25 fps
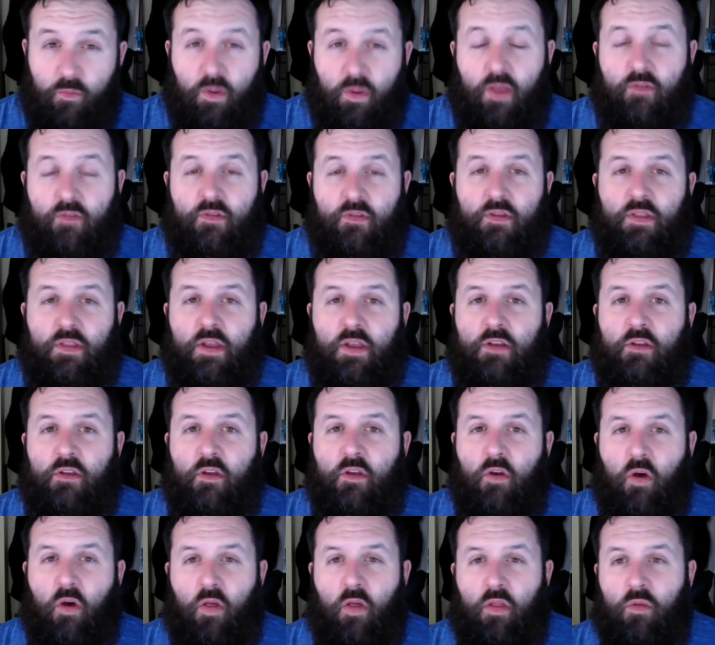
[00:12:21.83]
as they like to
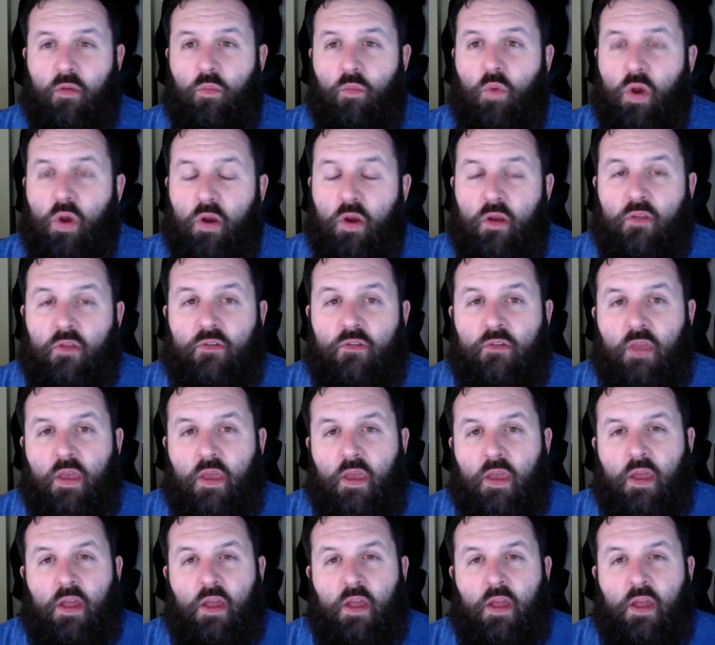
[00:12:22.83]
call them, where it's